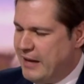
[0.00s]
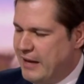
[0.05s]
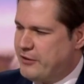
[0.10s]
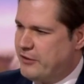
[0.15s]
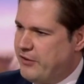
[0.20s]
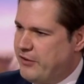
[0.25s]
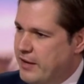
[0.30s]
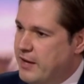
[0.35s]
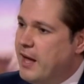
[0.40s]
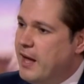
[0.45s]
As I
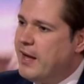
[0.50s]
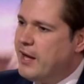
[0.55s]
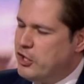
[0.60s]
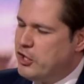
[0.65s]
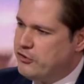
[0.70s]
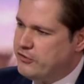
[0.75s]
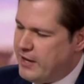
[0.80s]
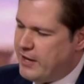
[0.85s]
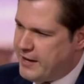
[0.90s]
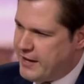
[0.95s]
say,
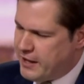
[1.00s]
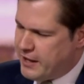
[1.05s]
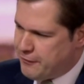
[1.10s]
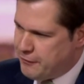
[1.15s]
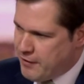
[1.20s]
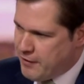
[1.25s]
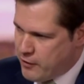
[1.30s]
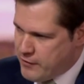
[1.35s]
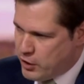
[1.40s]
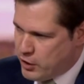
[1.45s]
he's taking a
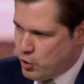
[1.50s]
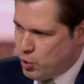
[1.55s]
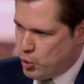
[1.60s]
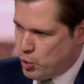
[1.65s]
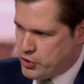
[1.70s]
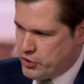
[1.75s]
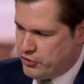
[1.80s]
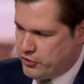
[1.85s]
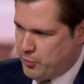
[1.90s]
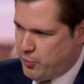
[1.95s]
very
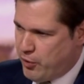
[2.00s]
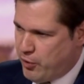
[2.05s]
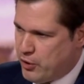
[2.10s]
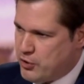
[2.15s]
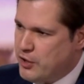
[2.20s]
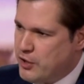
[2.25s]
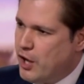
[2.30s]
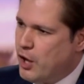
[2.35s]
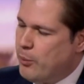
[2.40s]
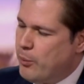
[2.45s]
cautious approach,